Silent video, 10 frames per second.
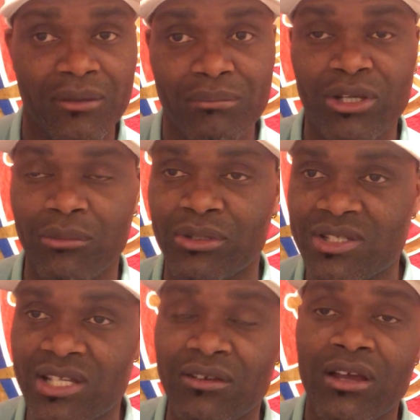Big up on
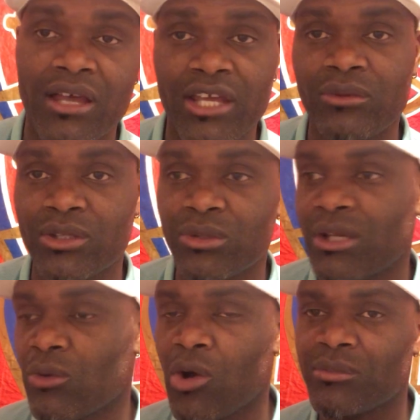yourself. Anyway,
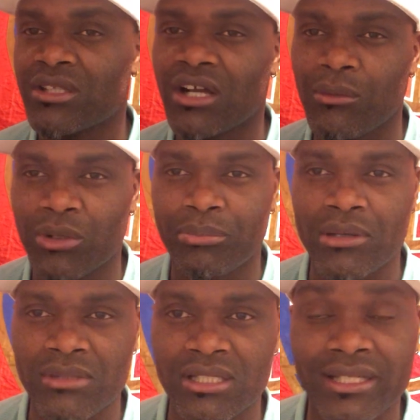today we'll come to talk about the
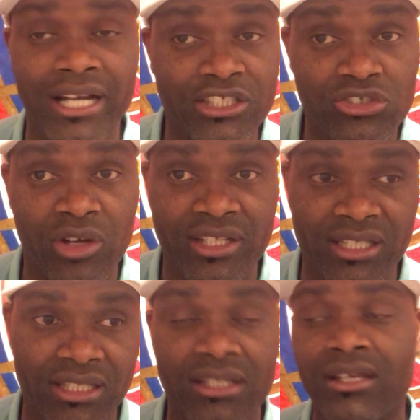Premier League and Troy
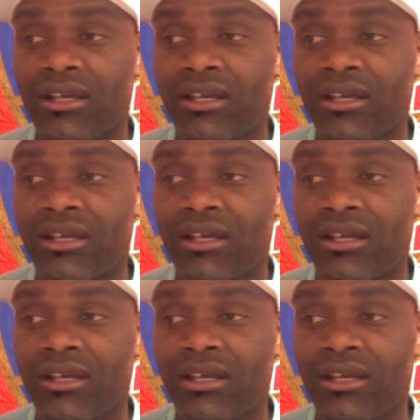Deeney.